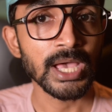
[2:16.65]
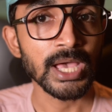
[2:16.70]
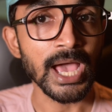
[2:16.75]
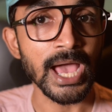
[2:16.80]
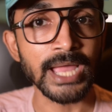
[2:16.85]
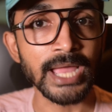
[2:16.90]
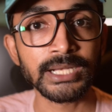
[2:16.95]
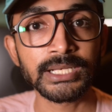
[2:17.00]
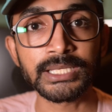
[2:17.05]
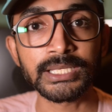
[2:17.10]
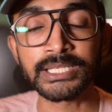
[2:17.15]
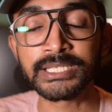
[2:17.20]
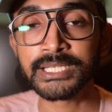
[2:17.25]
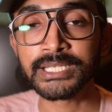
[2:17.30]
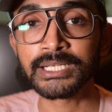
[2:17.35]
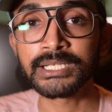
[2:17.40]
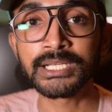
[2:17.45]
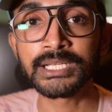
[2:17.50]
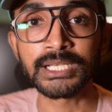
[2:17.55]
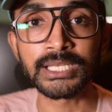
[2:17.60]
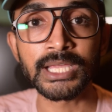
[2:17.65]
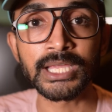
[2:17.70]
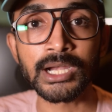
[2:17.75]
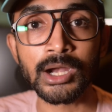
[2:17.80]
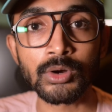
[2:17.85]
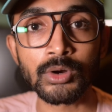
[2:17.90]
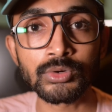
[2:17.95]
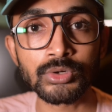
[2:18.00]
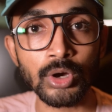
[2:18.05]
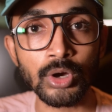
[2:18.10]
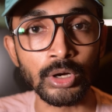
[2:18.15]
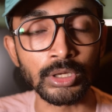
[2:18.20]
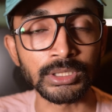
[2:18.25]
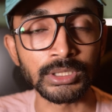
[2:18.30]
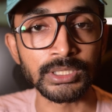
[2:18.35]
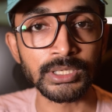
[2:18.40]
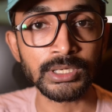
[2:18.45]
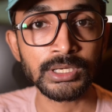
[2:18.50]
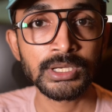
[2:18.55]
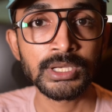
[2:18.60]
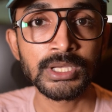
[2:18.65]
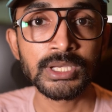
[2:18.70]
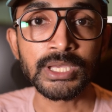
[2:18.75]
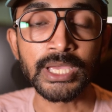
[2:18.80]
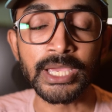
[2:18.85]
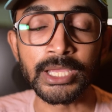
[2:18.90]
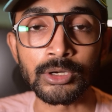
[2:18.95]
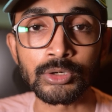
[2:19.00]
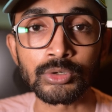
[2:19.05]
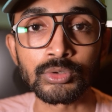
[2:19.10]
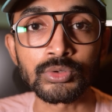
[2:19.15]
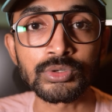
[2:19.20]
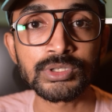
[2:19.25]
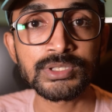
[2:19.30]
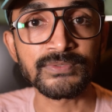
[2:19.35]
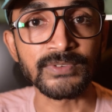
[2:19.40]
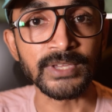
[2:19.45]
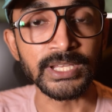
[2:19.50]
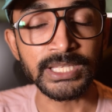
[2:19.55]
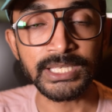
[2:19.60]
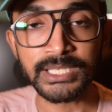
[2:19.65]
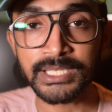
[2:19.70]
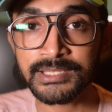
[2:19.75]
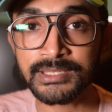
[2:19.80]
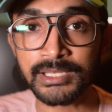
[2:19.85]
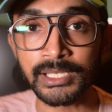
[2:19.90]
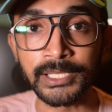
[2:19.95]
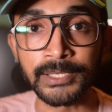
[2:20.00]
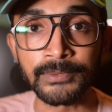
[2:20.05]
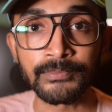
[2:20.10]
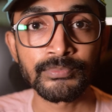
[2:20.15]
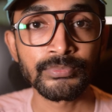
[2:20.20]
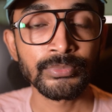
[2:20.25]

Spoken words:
and it can clear out all the error codes very easily.